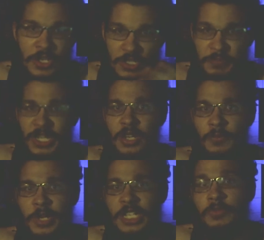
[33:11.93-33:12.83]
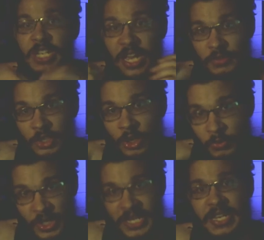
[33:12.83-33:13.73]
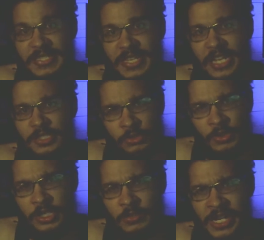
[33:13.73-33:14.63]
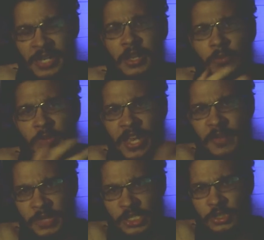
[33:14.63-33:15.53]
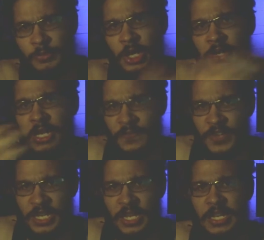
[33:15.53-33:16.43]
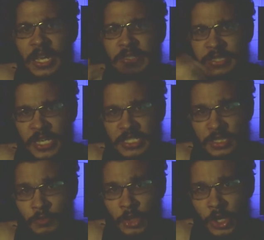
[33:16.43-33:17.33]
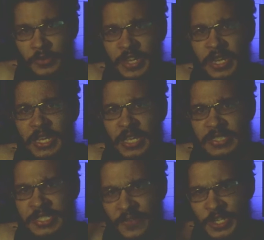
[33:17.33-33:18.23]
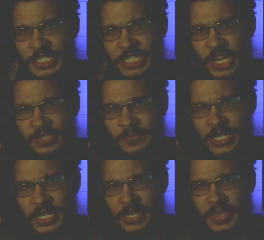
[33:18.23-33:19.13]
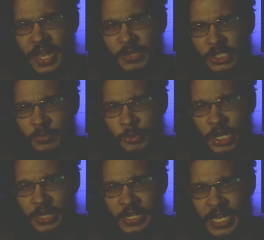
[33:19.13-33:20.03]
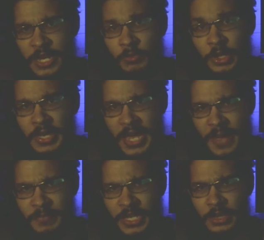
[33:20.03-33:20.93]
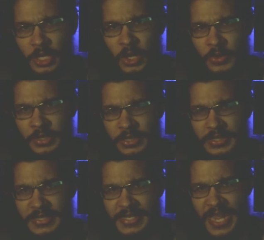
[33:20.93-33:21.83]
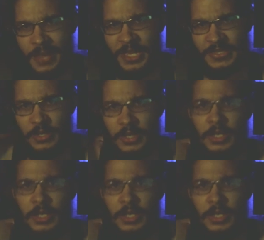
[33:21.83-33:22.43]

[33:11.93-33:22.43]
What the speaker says: Speaking of which, we now know what is next to a degree. We have Mr. Broily defending against Dustin Rhodes, and something tells me that Mr. Broily will not be alone. Damn it.